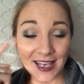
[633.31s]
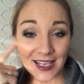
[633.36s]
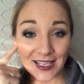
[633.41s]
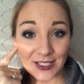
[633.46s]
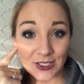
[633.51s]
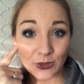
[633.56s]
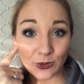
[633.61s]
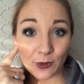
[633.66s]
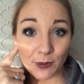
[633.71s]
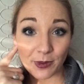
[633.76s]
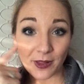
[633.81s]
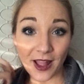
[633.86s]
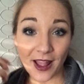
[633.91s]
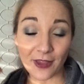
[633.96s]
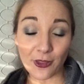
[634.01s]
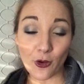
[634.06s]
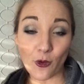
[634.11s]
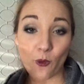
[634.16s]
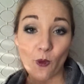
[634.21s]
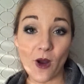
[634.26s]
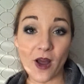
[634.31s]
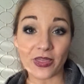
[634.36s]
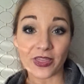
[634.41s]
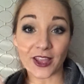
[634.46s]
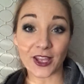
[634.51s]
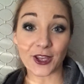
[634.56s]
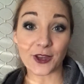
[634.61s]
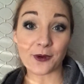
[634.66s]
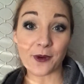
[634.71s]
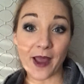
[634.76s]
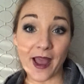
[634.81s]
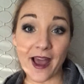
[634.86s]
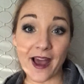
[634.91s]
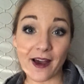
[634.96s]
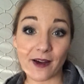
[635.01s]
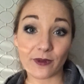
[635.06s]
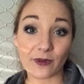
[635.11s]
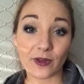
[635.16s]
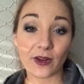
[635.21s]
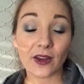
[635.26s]
is to apply the one that you
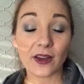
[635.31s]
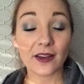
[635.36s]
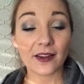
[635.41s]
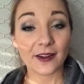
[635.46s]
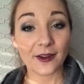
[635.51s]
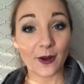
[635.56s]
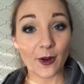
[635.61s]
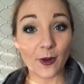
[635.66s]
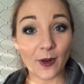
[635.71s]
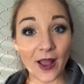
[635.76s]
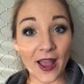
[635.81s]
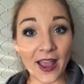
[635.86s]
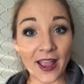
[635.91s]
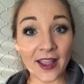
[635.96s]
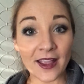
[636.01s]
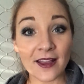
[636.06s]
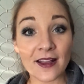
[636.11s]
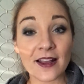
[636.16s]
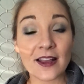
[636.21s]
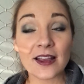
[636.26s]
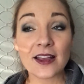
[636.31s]
have, okay?